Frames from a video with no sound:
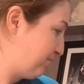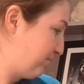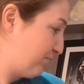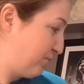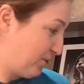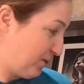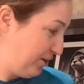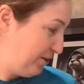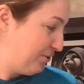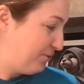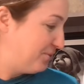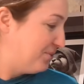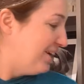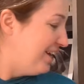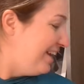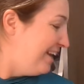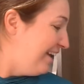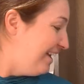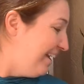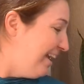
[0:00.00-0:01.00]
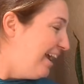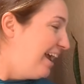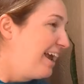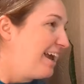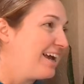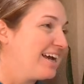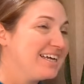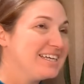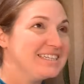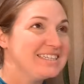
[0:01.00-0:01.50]
for you.
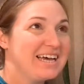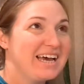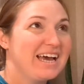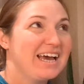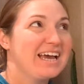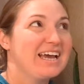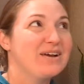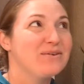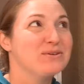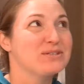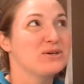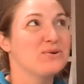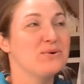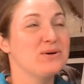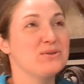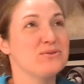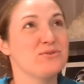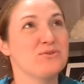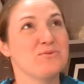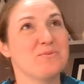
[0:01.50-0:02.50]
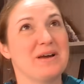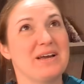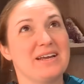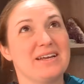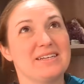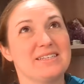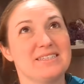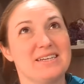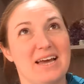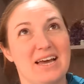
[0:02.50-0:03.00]
And I was going through
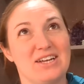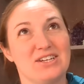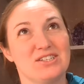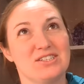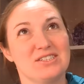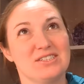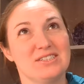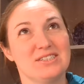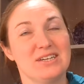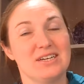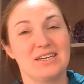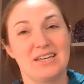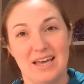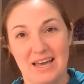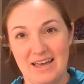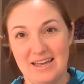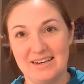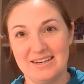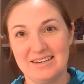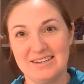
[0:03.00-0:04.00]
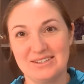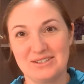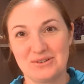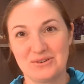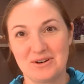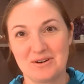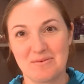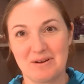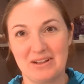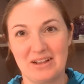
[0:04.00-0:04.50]
my stash again
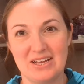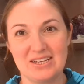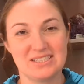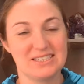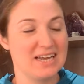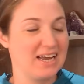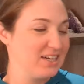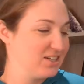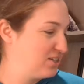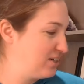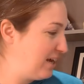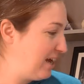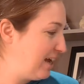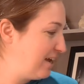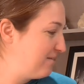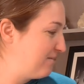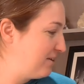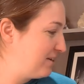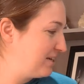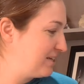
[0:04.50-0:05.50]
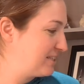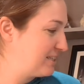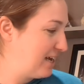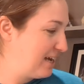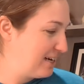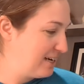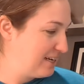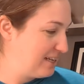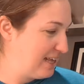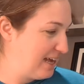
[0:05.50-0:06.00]
during my last stash dive and
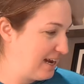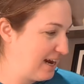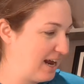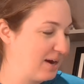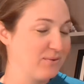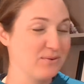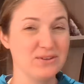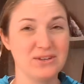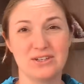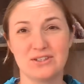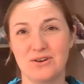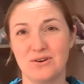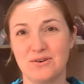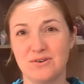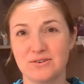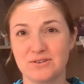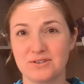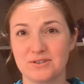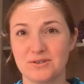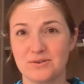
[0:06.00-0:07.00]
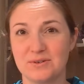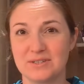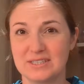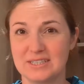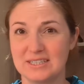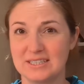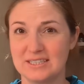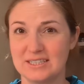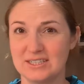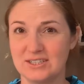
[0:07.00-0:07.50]
decided that I really don't want
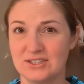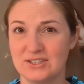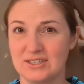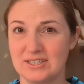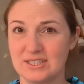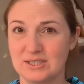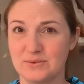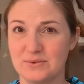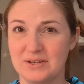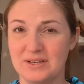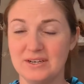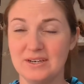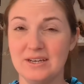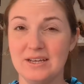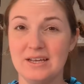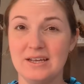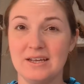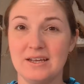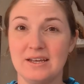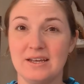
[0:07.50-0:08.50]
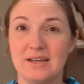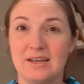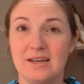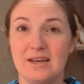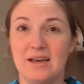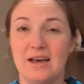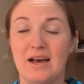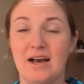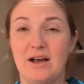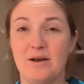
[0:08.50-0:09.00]
to stitch this one.
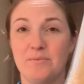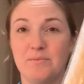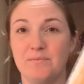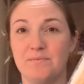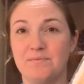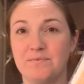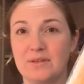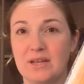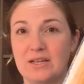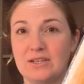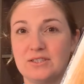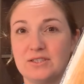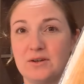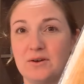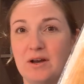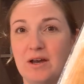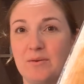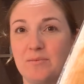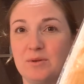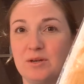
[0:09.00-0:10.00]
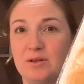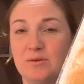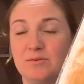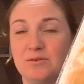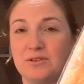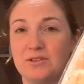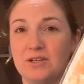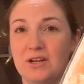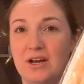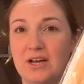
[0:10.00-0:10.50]
And so I'm going to
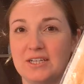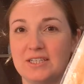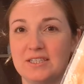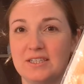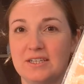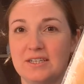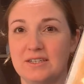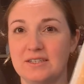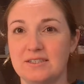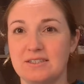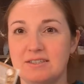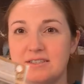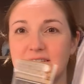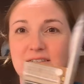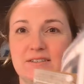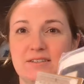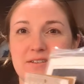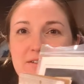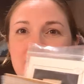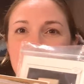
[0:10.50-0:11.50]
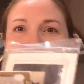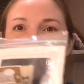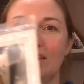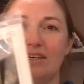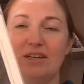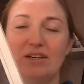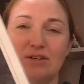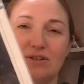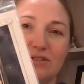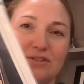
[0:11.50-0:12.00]
toss this
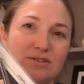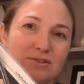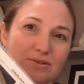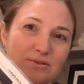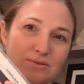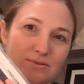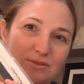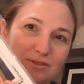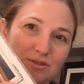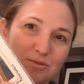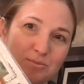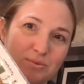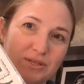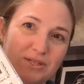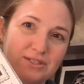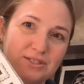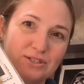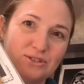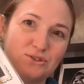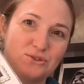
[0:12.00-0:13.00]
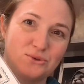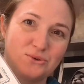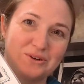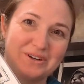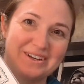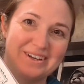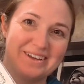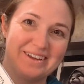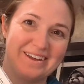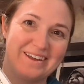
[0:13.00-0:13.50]
in here too. So please
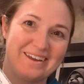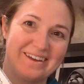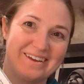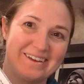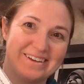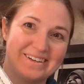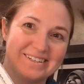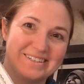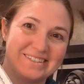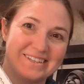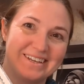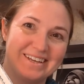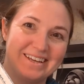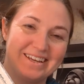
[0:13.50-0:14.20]
enjoy, and